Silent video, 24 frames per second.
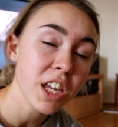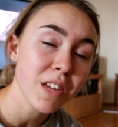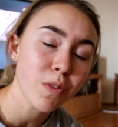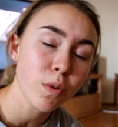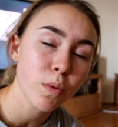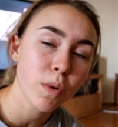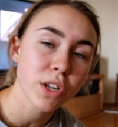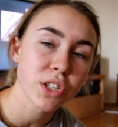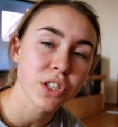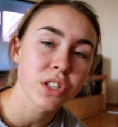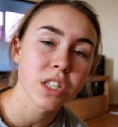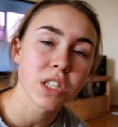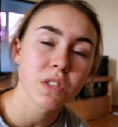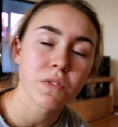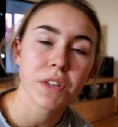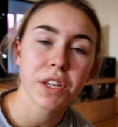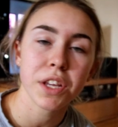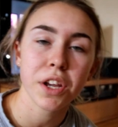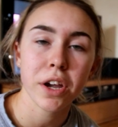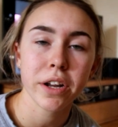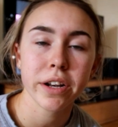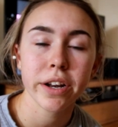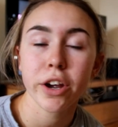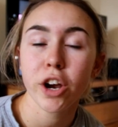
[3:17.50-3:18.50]
you for watching this
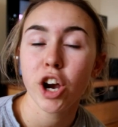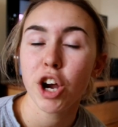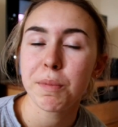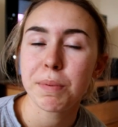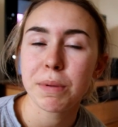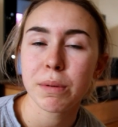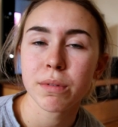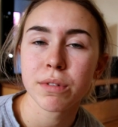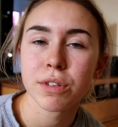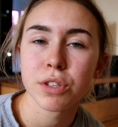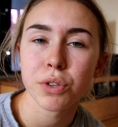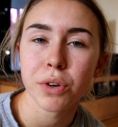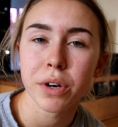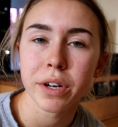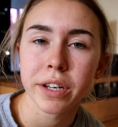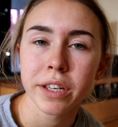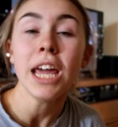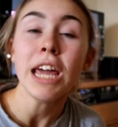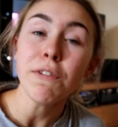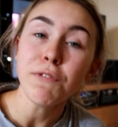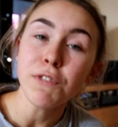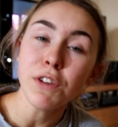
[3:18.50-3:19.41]
video and I hope you enjoyed it.